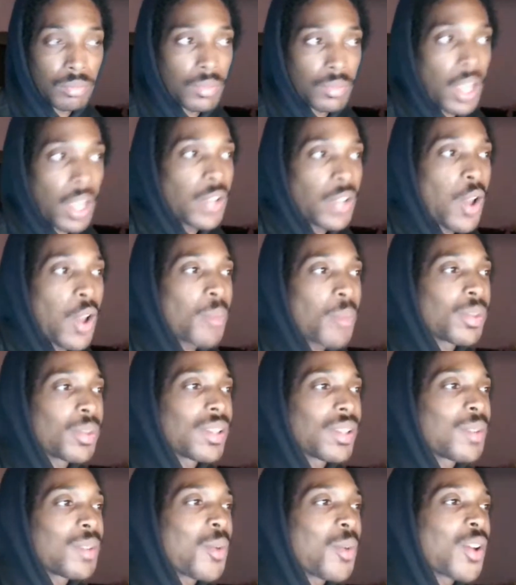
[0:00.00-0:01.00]
I know I'm
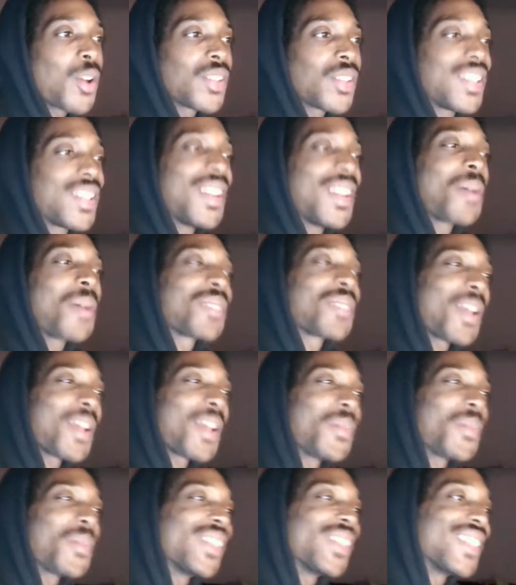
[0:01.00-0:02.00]
pulling up all this. I'm
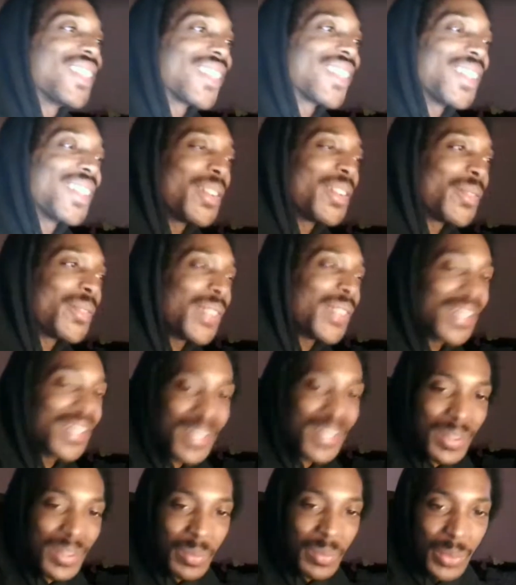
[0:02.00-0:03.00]
really sitting here in front of this
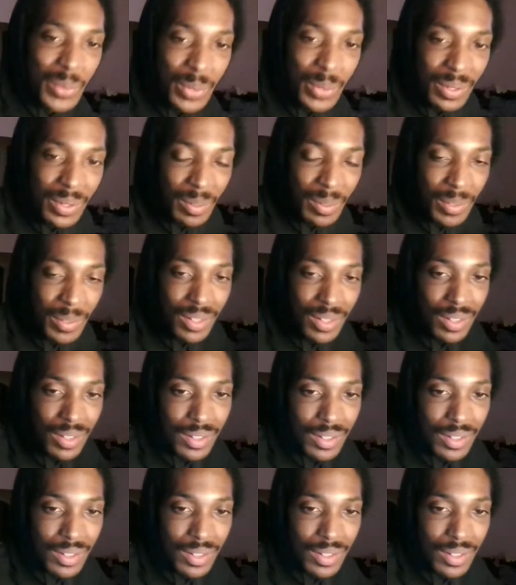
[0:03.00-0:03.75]
computer. Let me see.